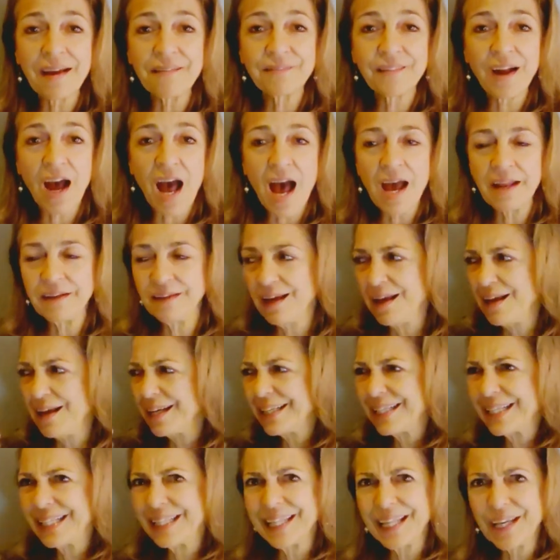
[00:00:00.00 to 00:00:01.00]
I've got,
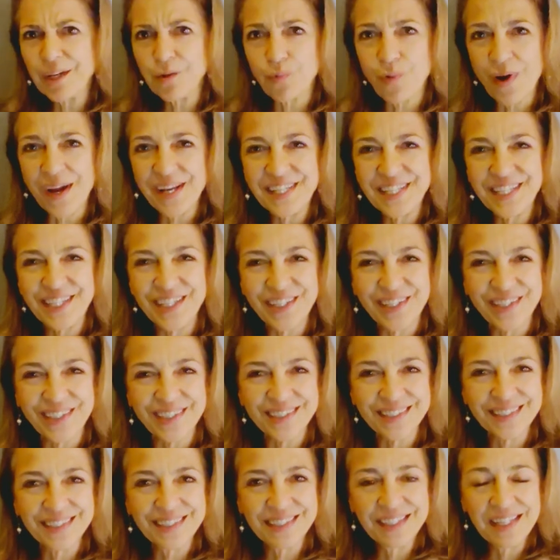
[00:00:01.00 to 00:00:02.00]
click right
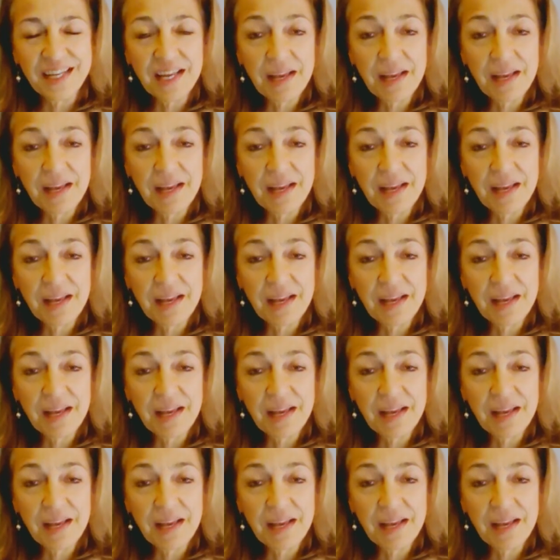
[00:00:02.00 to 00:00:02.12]
here.